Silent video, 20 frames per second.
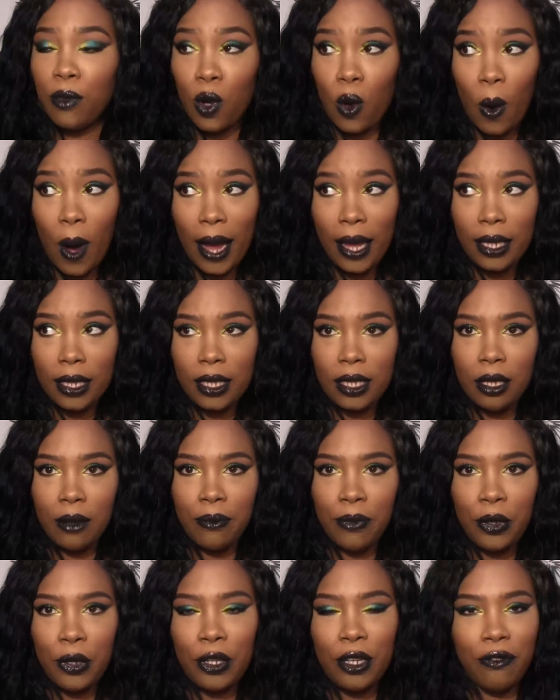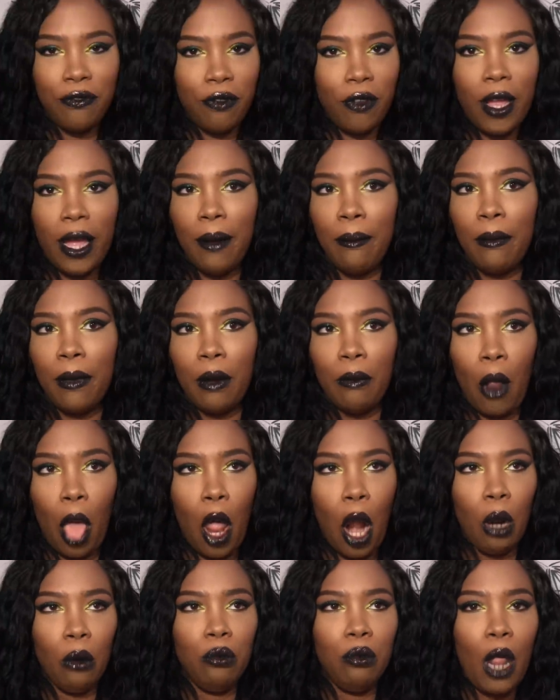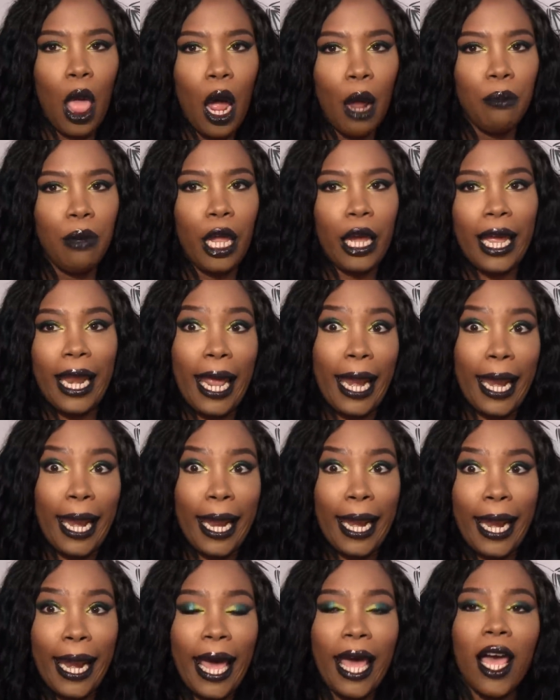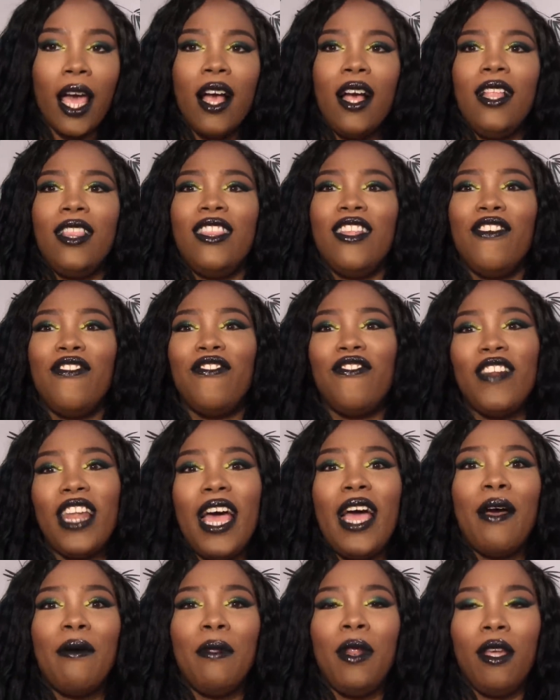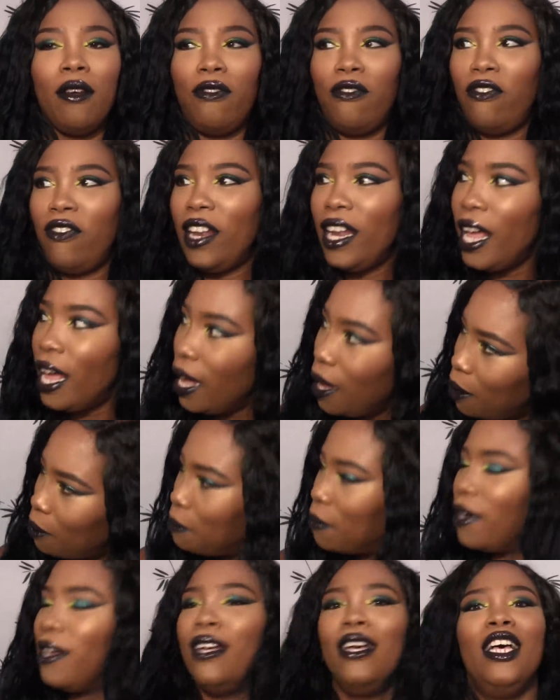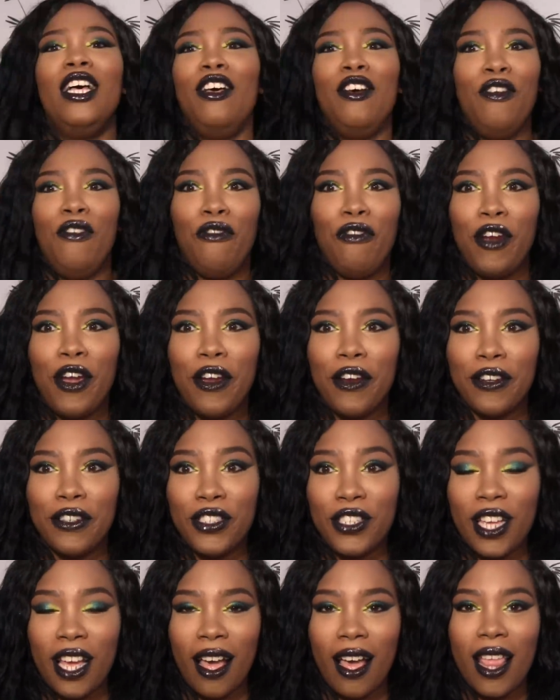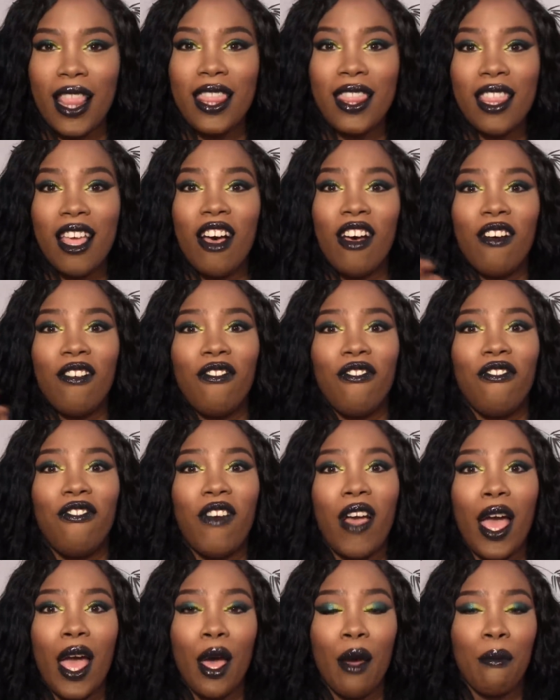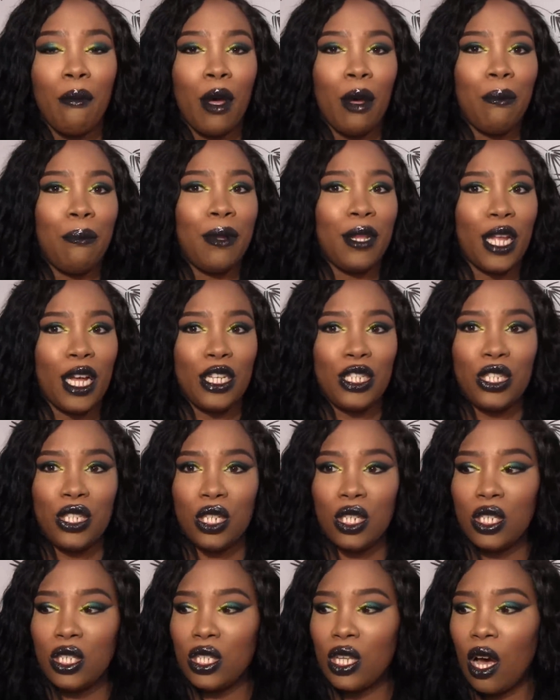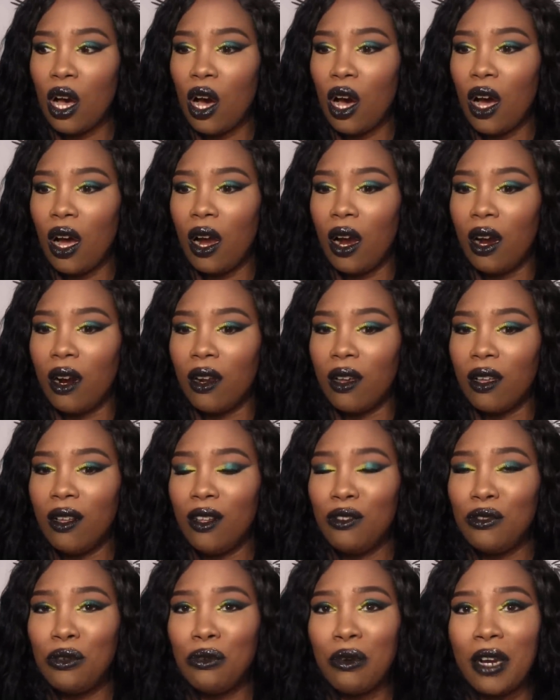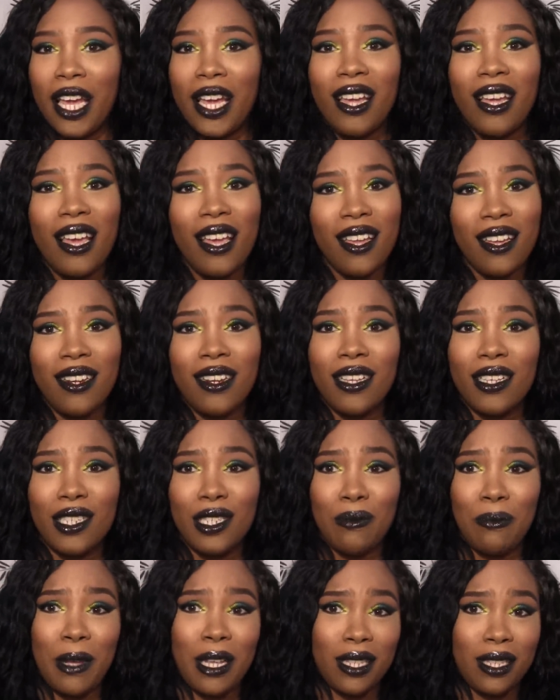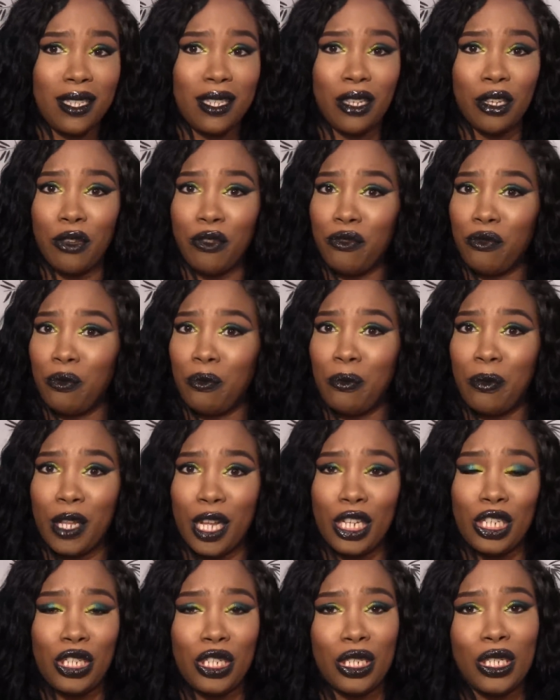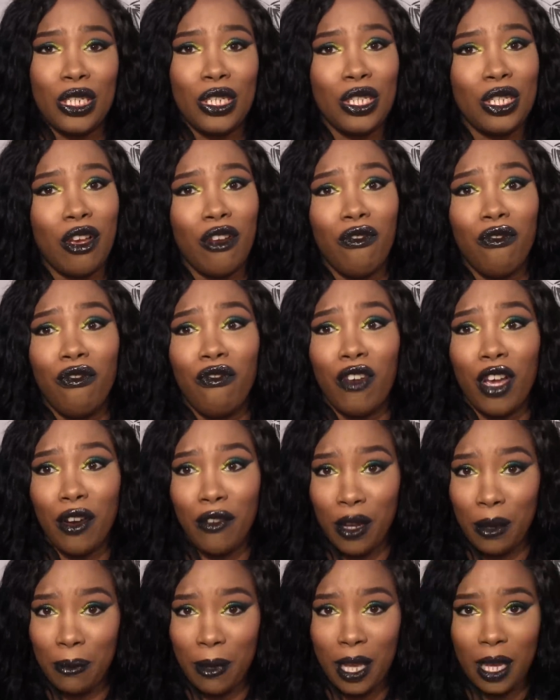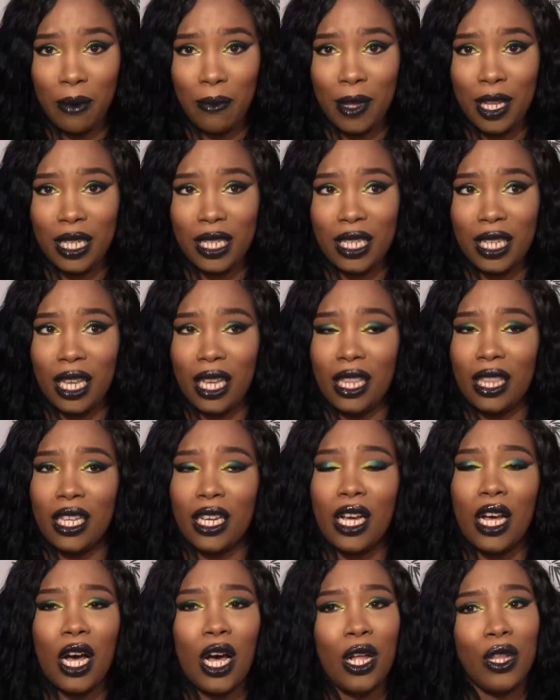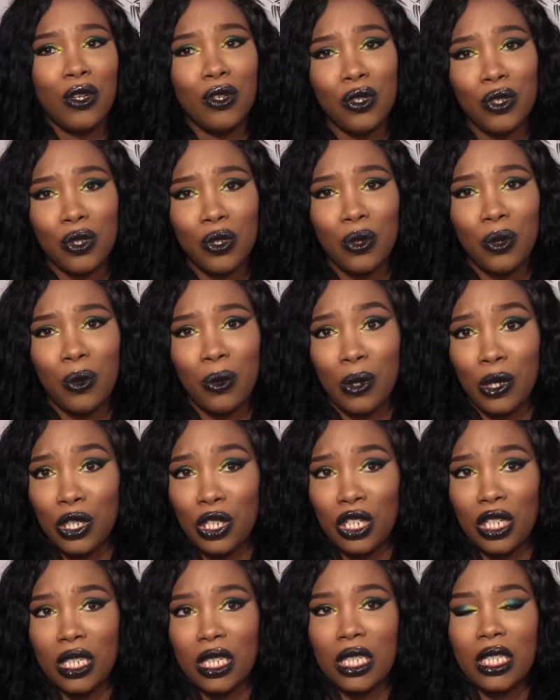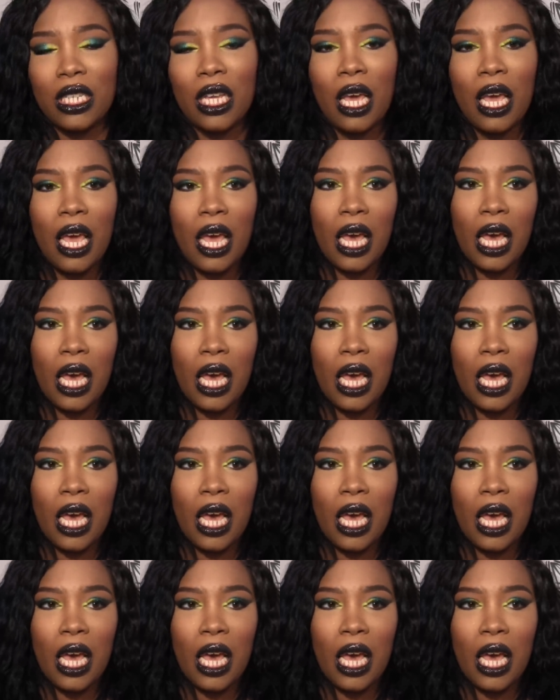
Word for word: them. Quite simple, La Femme, blah, blah, blah, blah, blah, blah, blah. La La Flamme, friggers. La Femme blushes are great inexpensive blushes. They're very pigmented. The colors are gorgeous.